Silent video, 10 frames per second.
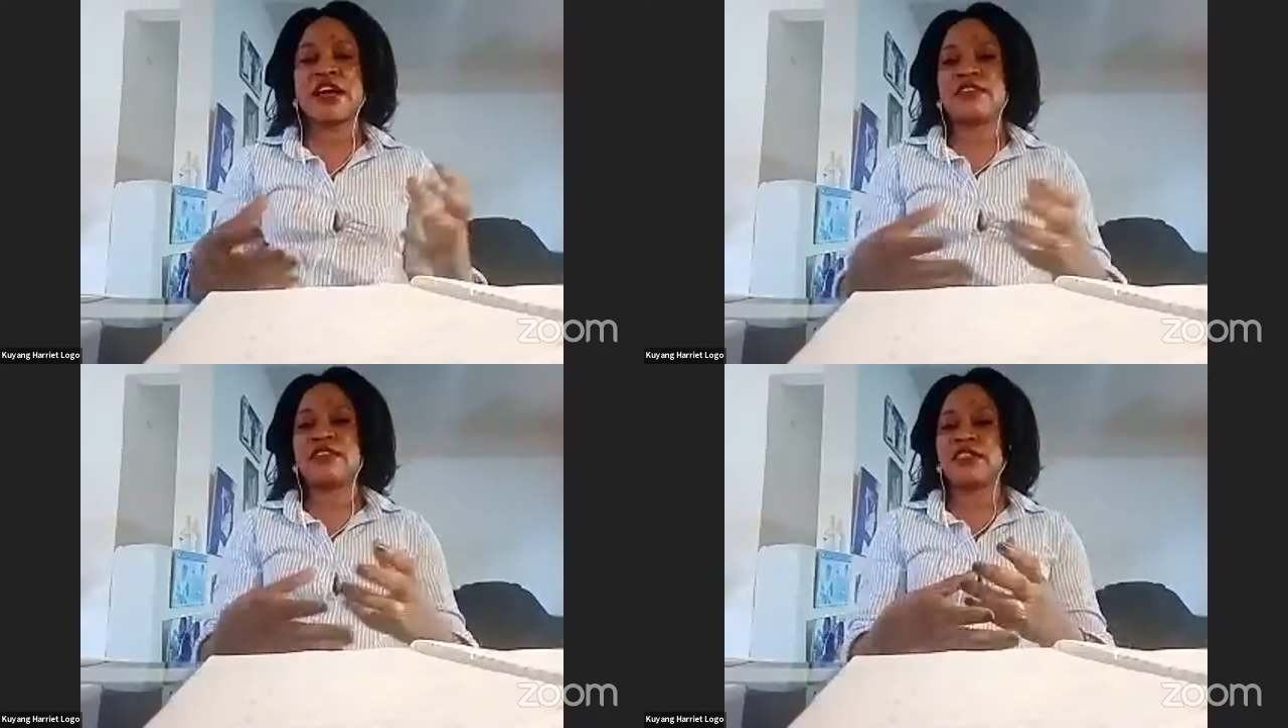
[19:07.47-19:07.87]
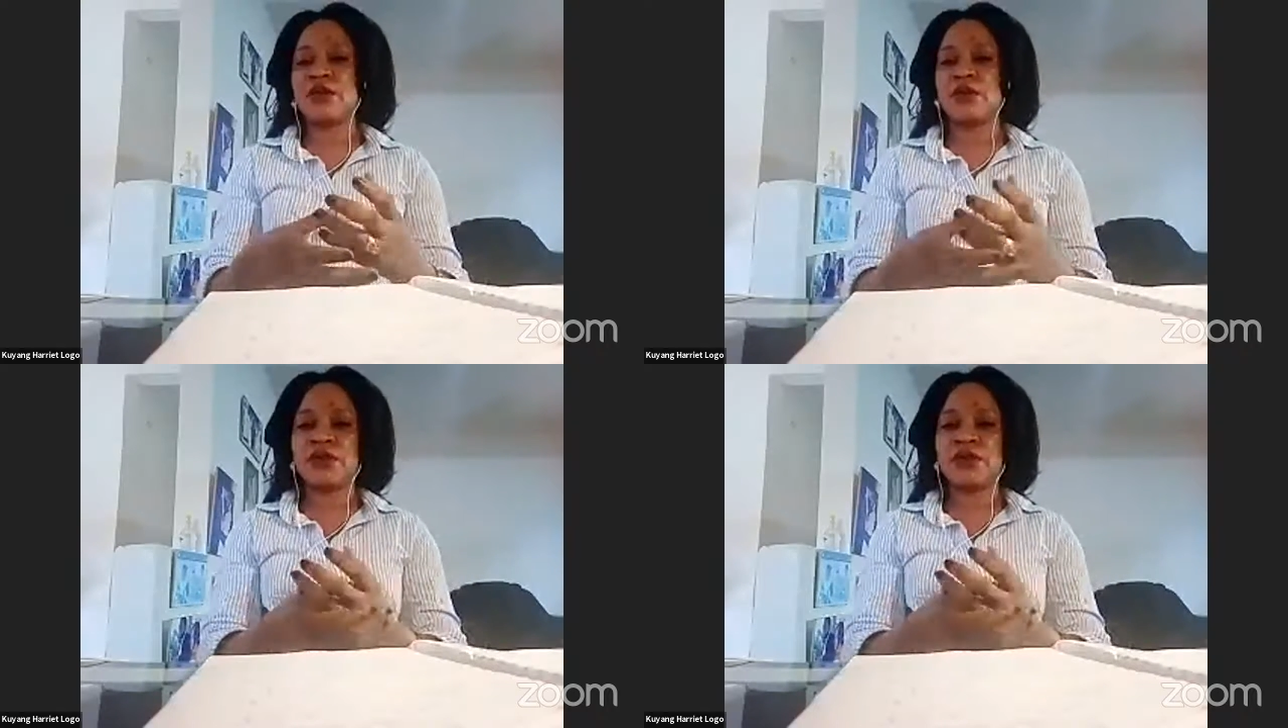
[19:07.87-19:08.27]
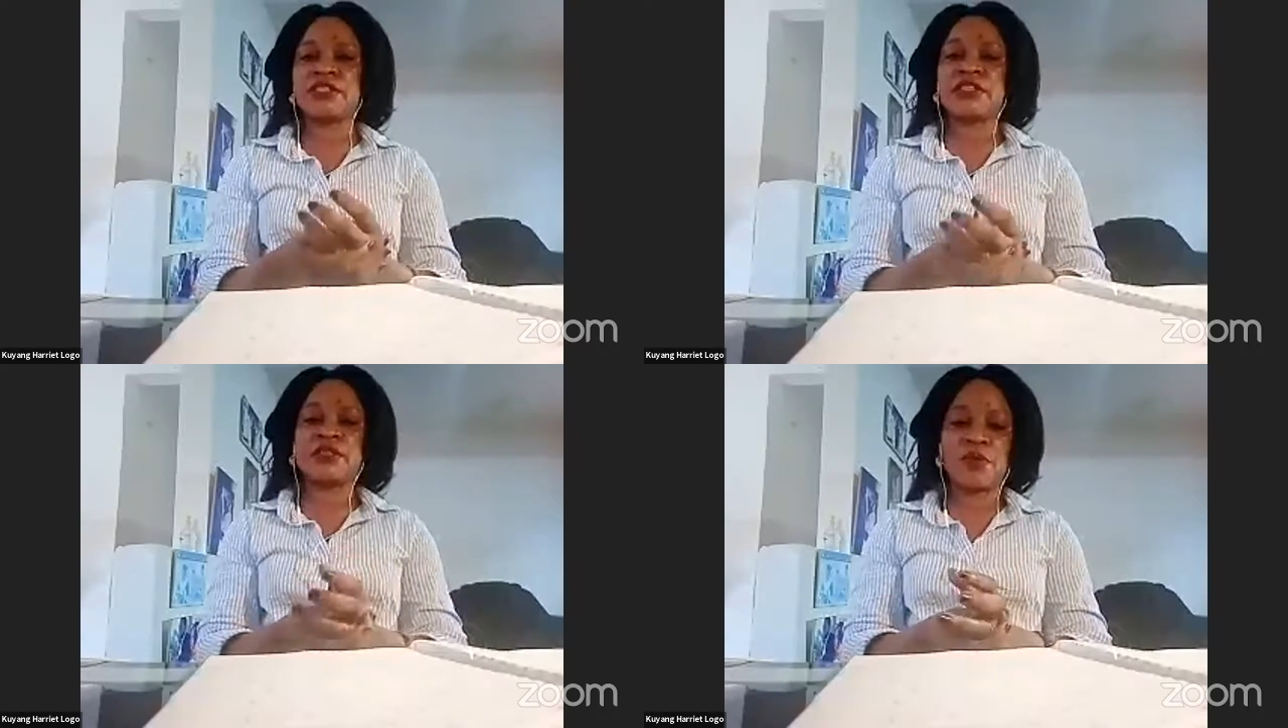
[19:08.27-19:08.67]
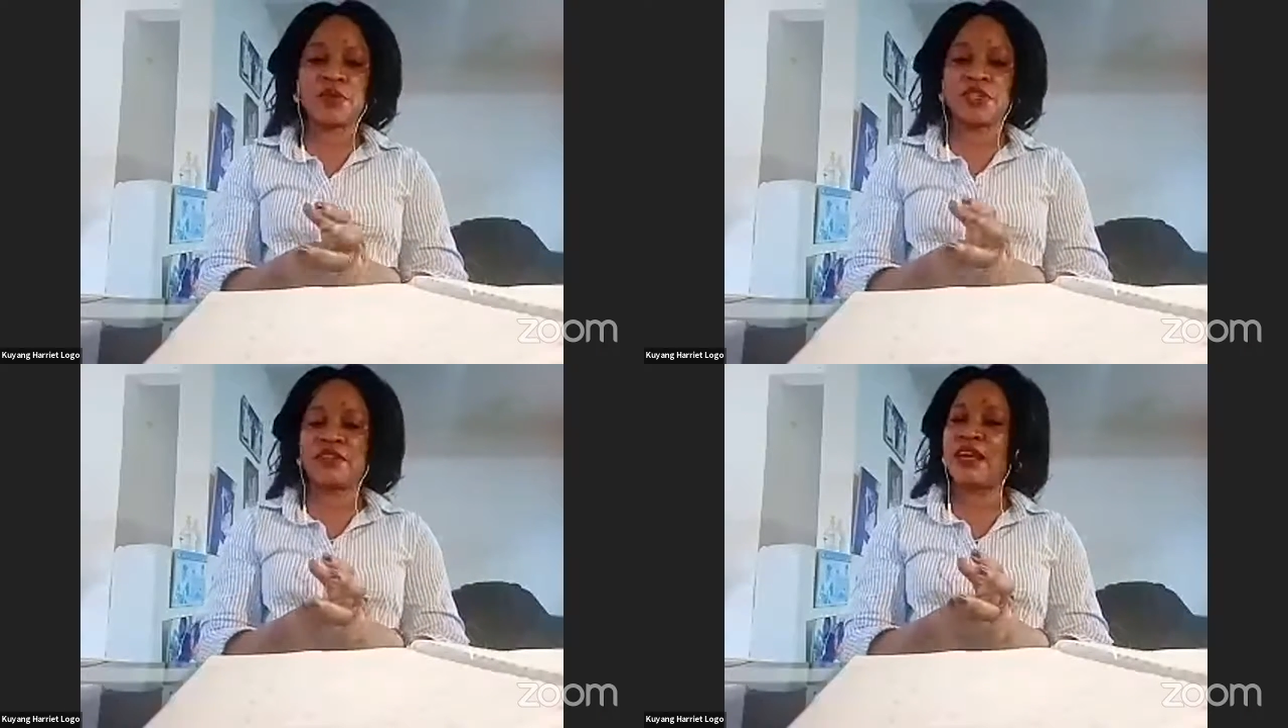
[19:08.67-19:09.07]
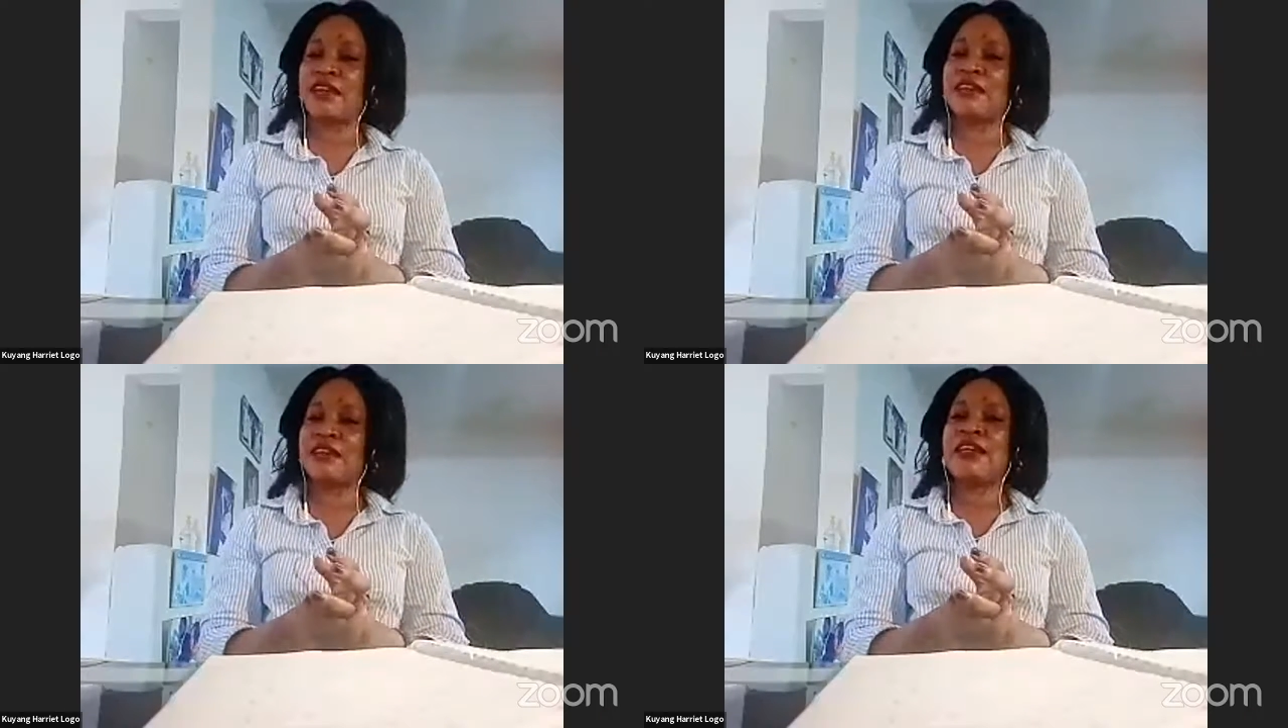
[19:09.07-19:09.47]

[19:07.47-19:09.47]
other stakeholders are supporting that.